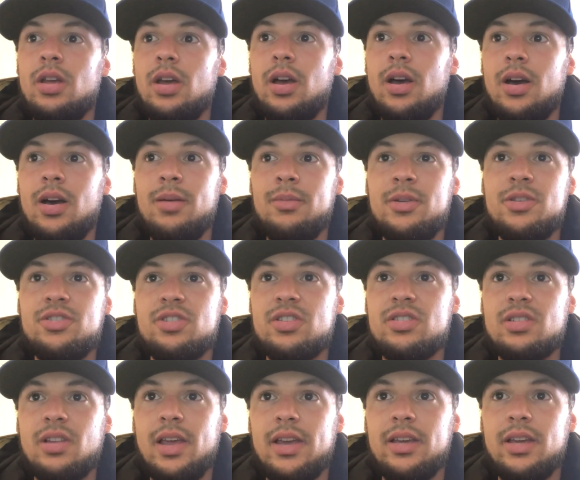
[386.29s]
It's
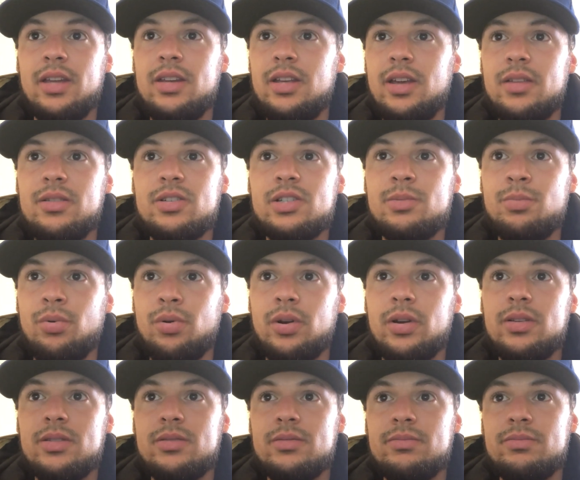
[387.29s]
just like any other
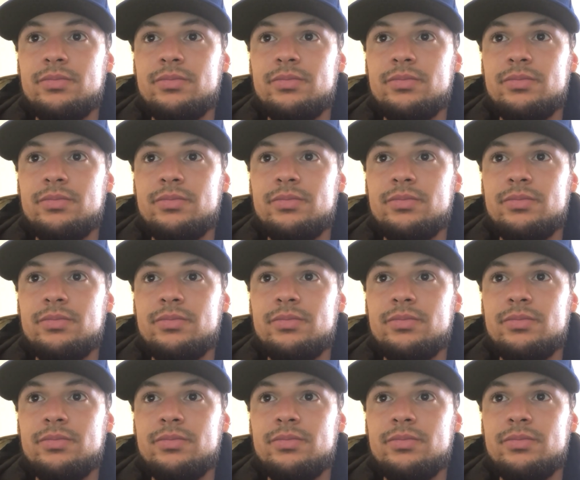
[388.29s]
sport,